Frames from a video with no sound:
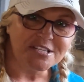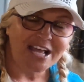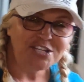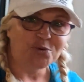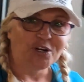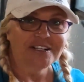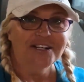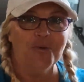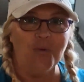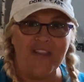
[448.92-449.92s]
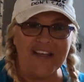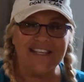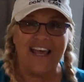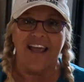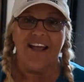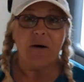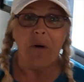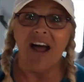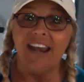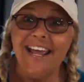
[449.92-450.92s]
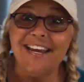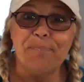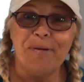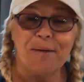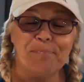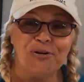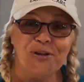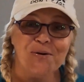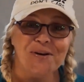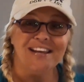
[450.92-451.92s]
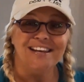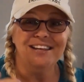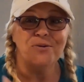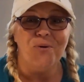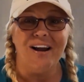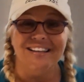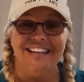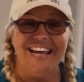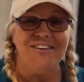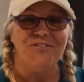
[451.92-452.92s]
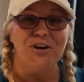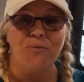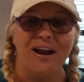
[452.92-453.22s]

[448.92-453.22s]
schedule. When they say, come on in to pick up your unit, you want to leave. You don't